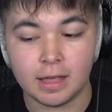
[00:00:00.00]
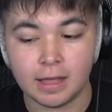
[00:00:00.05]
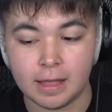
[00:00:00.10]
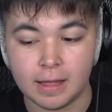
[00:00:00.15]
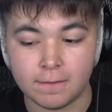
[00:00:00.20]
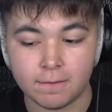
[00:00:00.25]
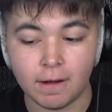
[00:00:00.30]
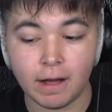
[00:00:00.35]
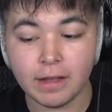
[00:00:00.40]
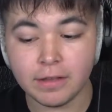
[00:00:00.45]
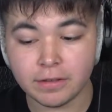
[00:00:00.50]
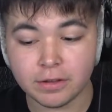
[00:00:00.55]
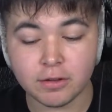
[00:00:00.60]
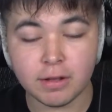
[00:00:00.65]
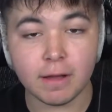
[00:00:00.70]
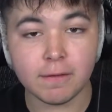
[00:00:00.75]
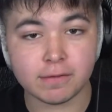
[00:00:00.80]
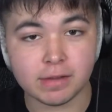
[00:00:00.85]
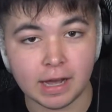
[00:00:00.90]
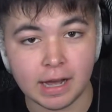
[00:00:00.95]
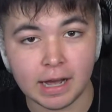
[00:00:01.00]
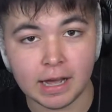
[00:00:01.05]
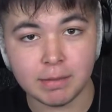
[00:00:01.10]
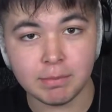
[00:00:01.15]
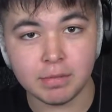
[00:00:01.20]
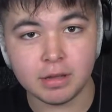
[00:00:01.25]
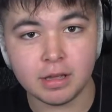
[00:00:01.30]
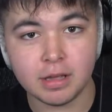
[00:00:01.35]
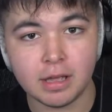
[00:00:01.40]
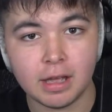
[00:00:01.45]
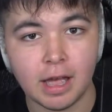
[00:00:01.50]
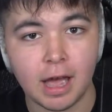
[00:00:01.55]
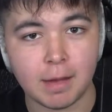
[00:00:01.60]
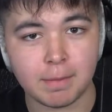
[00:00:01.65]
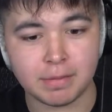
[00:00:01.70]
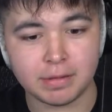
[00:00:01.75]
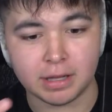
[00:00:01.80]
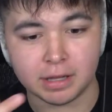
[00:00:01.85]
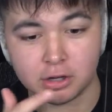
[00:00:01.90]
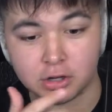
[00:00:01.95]
If I still have time,
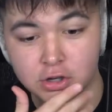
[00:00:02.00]
I'd be like,